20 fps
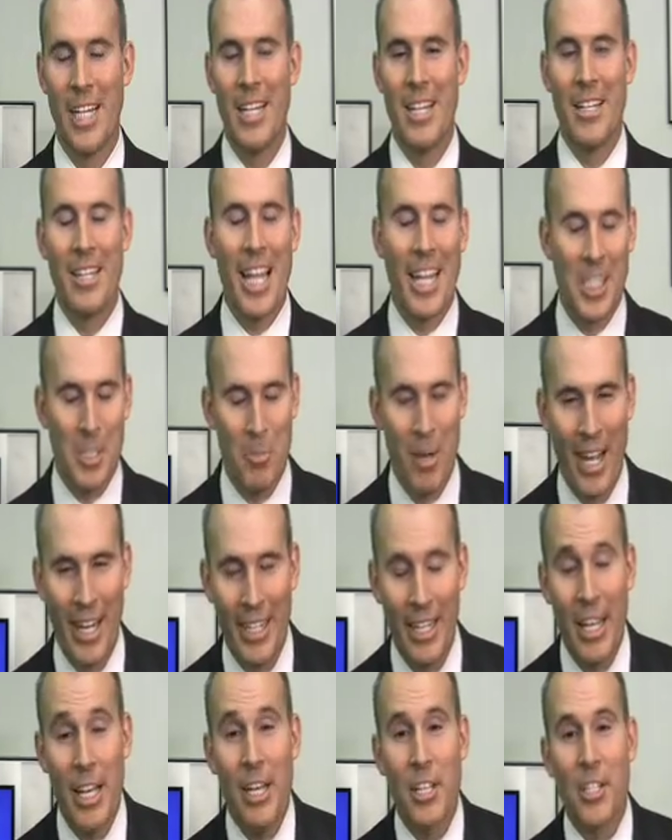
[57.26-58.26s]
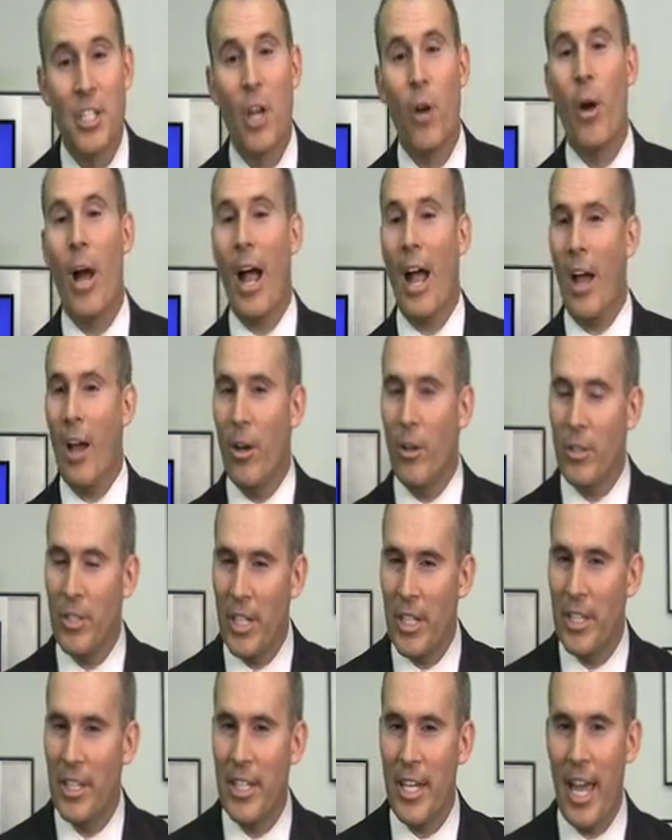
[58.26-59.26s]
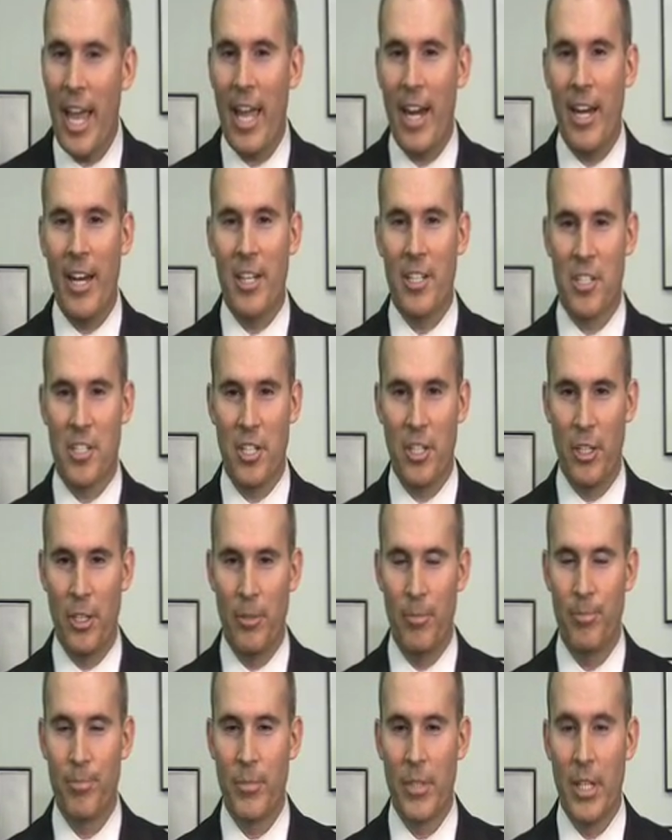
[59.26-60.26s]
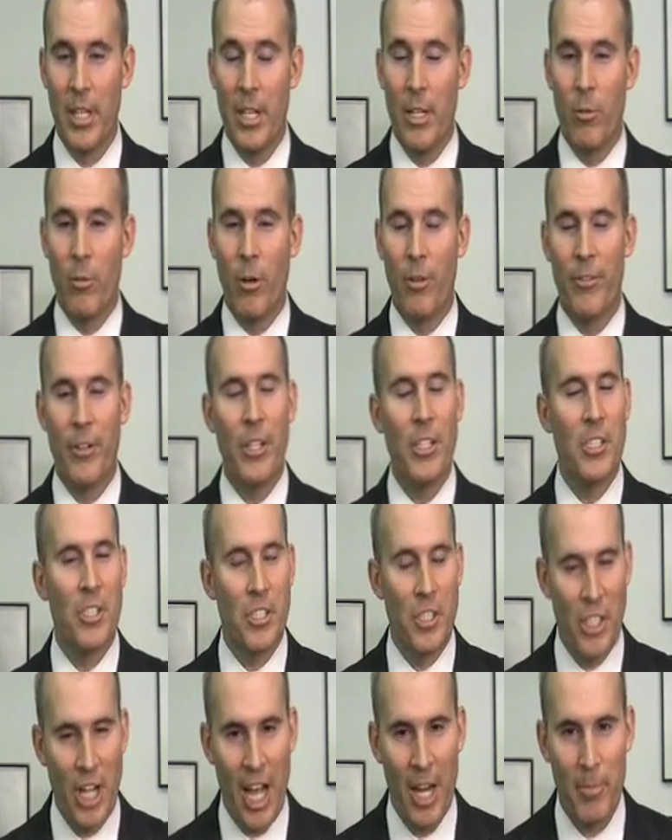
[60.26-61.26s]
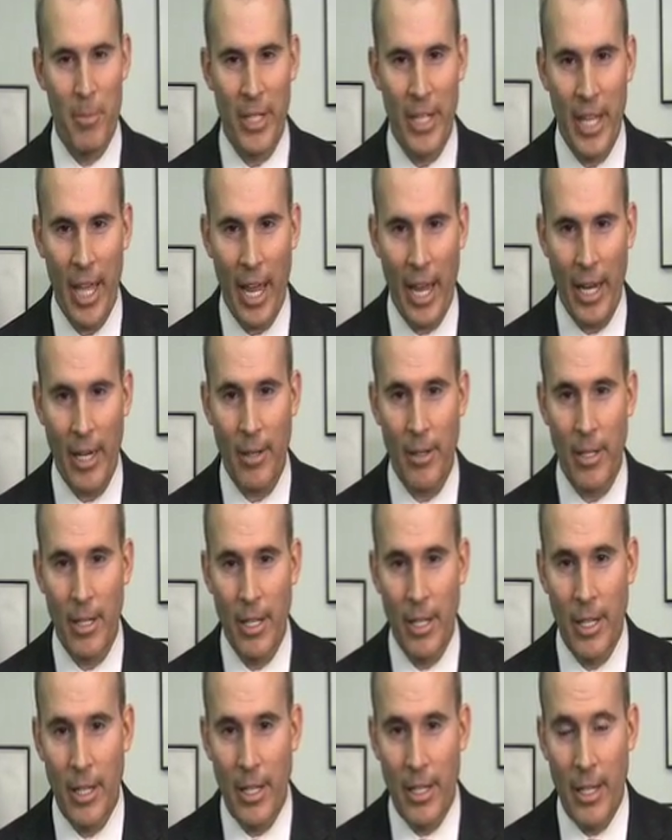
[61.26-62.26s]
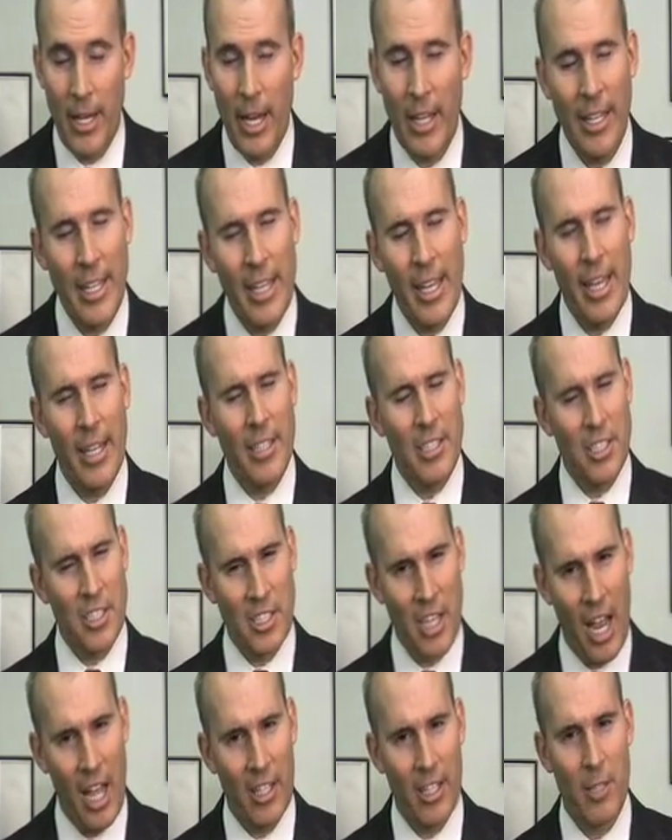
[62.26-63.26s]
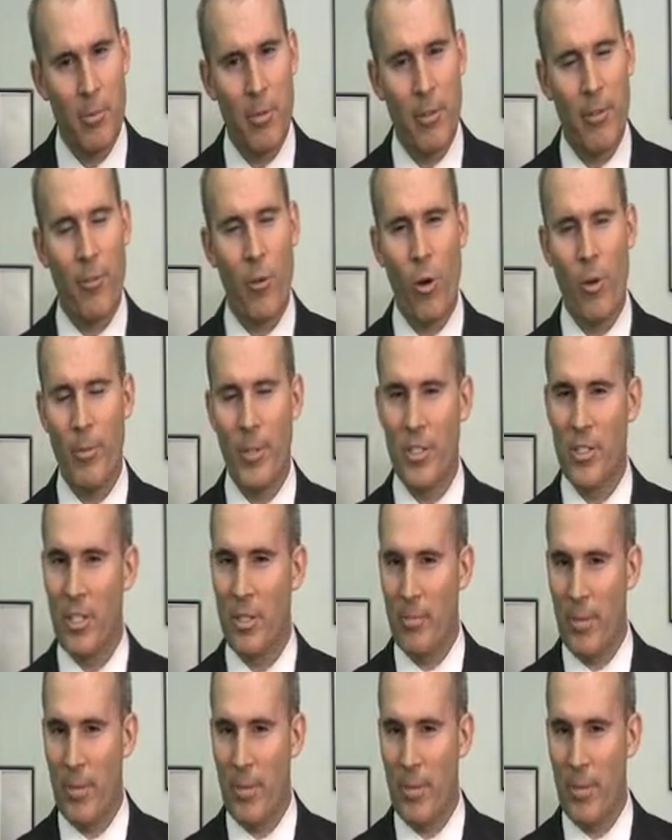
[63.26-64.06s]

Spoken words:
Thanks, Mike. So how did the candidates do? Well, first, John McCain. Now, he had a solid performance in